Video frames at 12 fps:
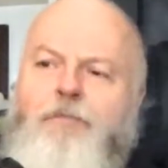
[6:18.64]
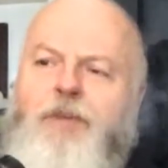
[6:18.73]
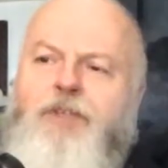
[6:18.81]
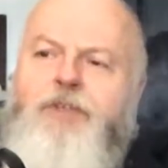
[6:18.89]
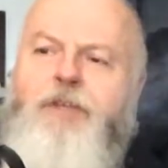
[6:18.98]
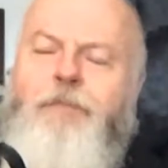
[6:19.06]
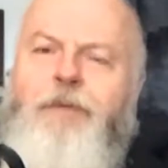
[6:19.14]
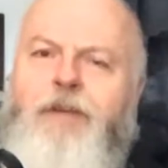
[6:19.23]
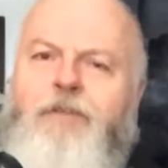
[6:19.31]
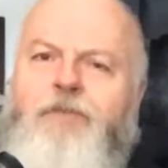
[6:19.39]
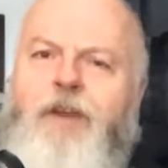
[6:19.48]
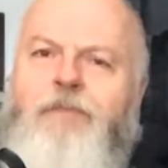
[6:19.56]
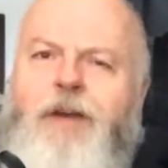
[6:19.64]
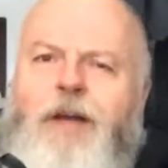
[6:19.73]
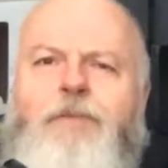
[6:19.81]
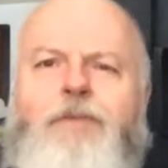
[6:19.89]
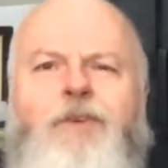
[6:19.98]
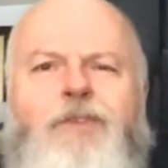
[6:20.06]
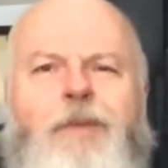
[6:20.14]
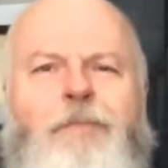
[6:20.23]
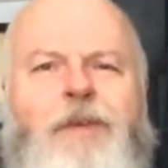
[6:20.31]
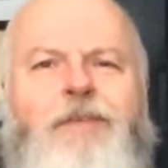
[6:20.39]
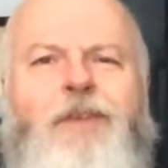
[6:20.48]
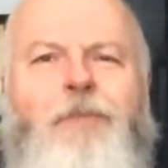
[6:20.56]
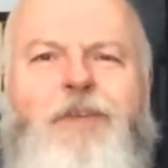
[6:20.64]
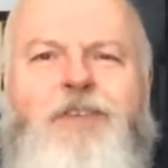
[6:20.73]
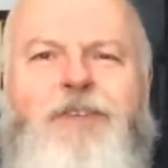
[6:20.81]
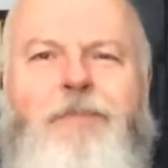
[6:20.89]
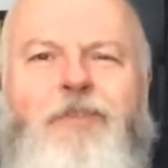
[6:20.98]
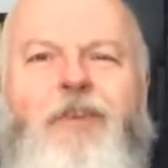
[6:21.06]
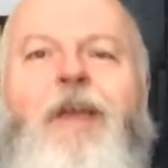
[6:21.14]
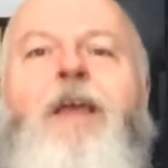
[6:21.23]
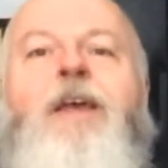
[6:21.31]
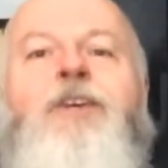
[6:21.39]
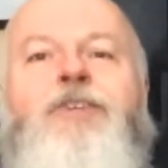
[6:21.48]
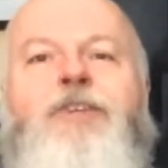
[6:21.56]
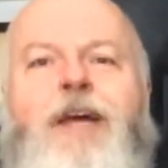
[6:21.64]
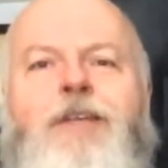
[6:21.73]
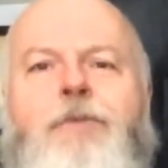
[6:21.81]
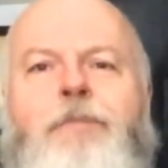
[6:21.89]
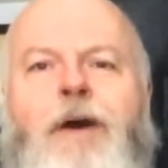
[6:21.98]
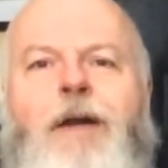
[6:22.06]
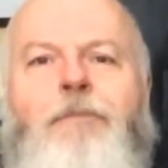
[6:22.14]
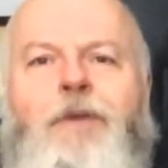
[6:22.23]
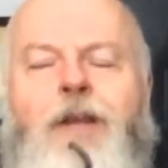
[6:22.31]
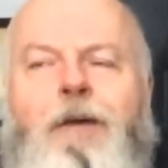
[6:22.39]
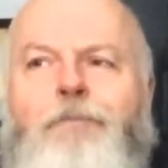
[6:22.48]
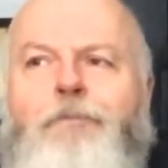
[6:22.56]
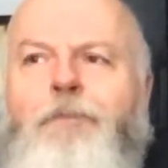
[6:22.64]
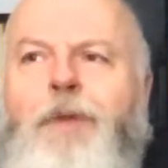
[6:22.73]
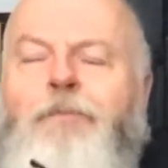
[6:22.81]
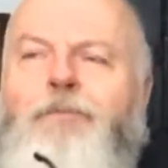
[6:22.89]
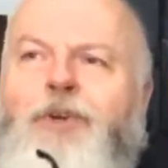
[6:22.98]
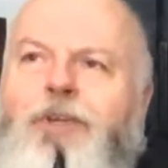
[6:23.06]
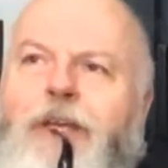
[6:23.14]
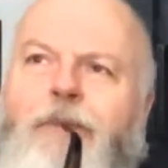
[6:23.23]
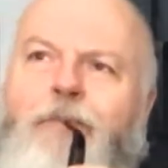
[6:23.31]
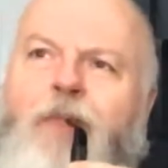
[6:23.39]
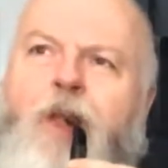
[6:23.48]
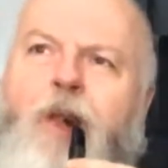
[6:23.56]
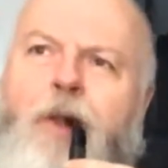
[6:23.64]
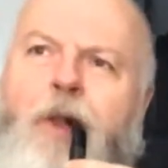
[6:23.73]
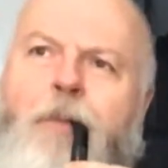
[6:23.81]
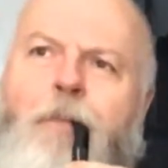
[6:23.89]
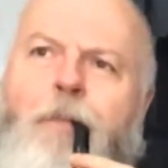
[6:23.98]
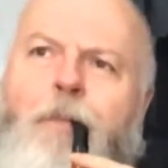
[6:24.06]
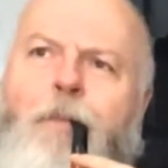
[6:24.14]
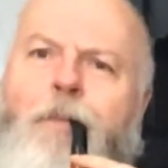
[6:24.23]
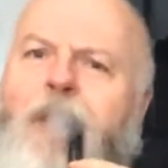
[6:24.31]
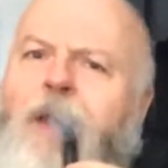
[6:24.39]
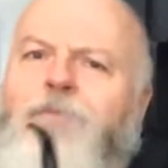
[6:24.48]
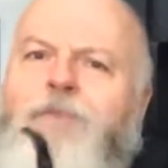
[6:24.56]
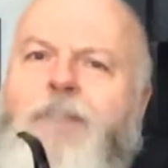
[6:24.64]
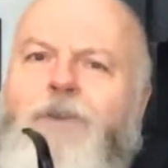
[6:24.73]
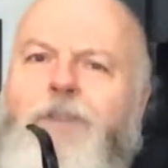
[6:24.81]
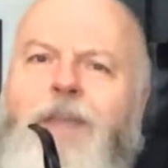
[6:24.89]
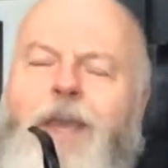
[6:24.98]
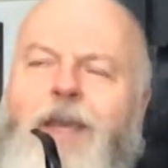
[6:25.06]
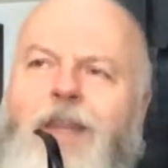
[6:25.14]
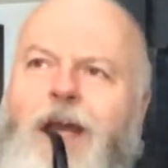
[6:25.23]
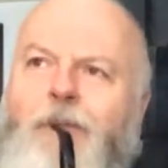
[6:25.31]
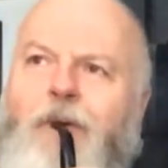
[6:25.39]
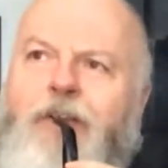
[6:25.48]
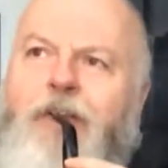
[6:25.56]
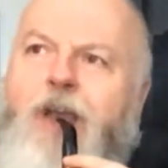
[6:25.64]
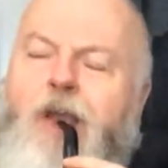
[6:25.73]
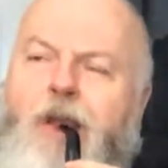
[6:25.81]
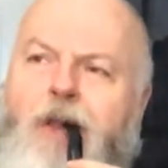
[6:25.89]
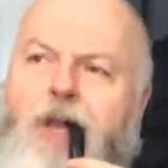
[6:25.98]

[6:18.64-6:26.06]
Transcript: Mississippi River, not Mississippi River, Seattle Pipe Club, Plum Pudding. I haven't really got the hang of that one yet.